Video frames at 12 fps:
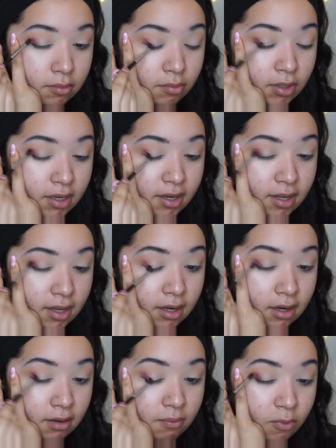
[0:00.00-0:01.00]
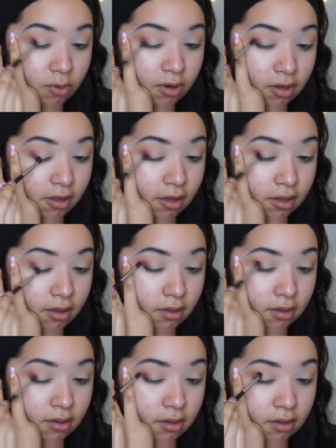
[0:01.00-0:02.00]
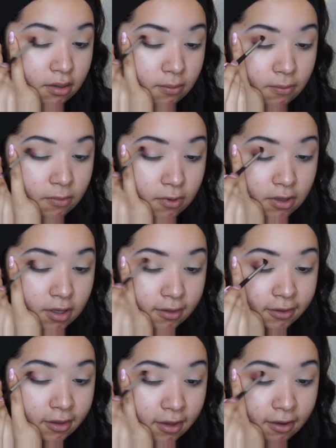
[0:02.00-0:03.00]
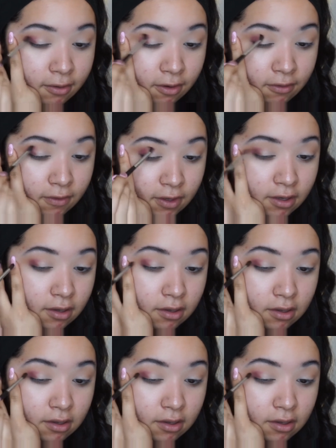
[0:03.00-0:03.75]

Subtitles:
Blend it in more or less in the outer V.